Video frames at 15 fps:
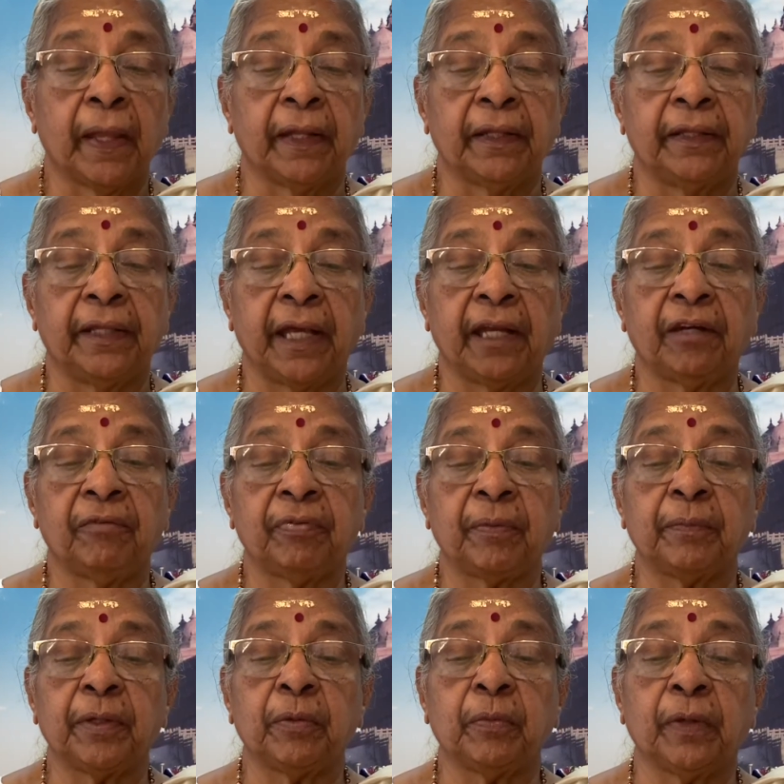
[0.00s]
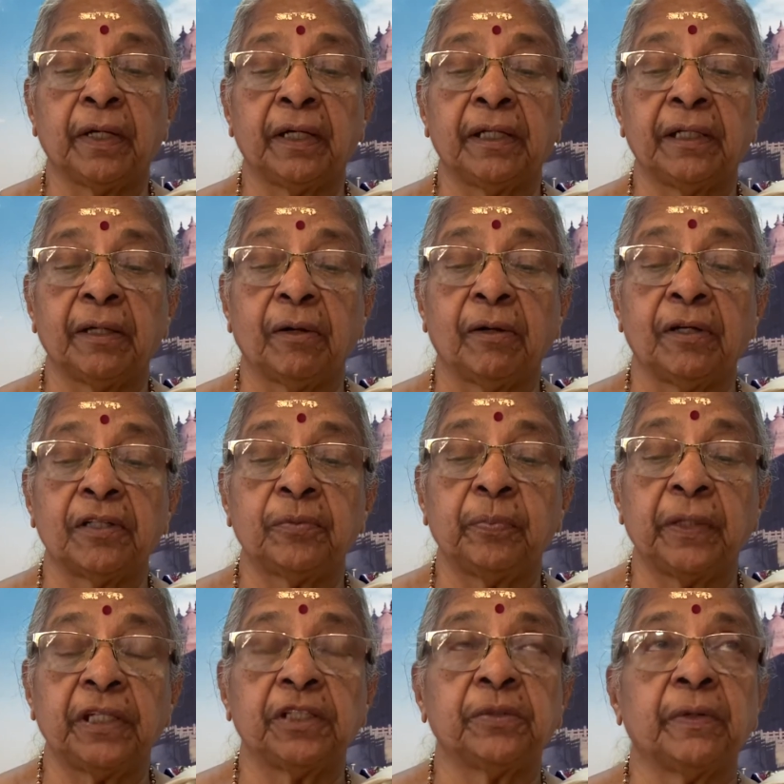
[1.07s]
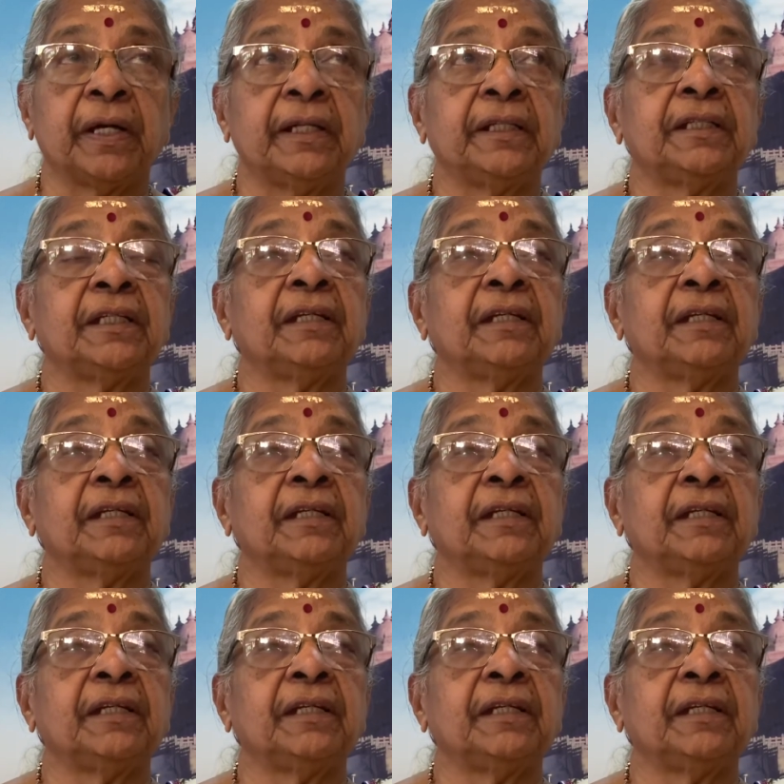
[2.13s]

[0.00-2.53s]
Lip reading: then from the world all spirituality